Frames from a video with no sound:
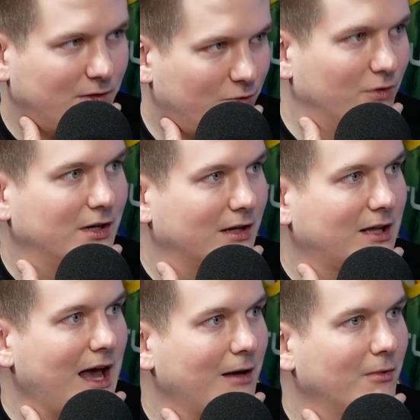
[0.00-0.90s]
during the
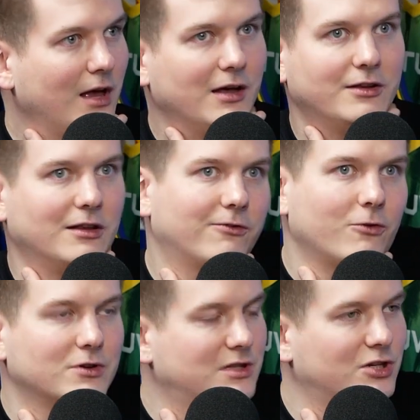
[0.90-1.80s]
time, then of
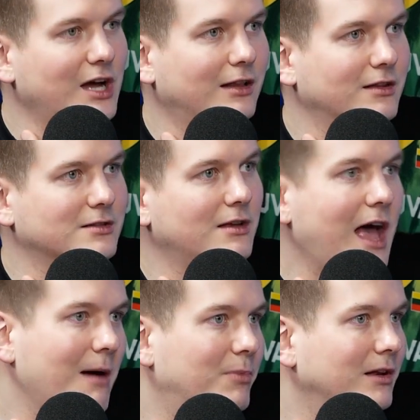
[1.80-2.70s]
course the shot doesn't
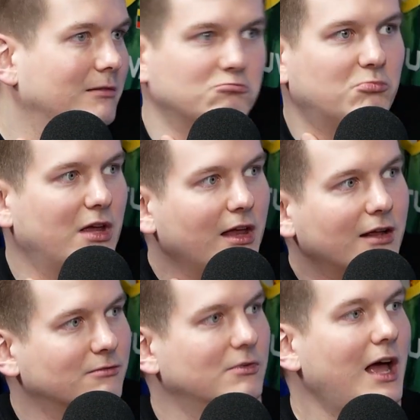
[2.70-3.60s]
happen,
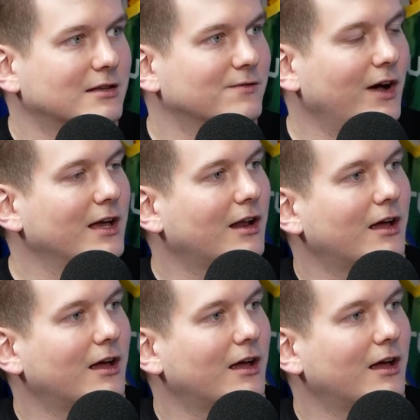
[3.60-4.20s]
and that's fine.